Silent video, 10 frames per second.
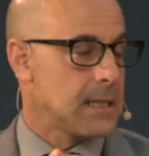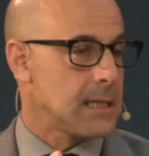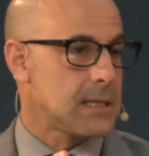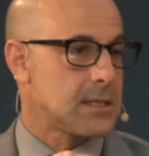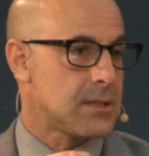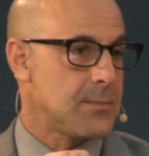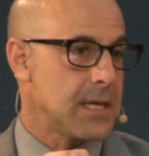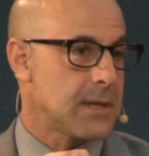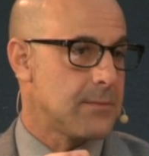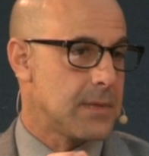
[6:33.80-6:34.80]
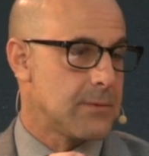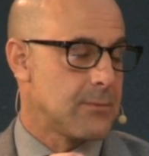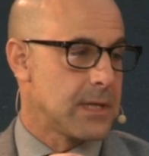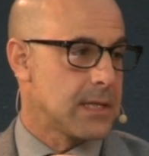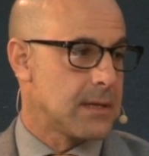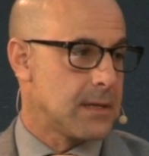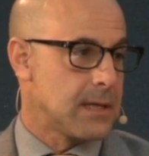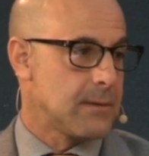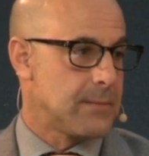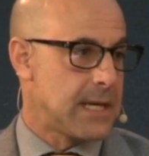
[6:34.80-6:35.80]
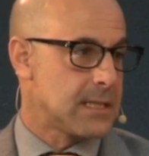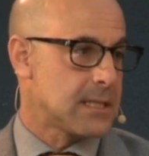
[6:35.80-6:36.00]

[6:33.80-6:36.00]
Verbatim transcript: it, to me, it, it really it made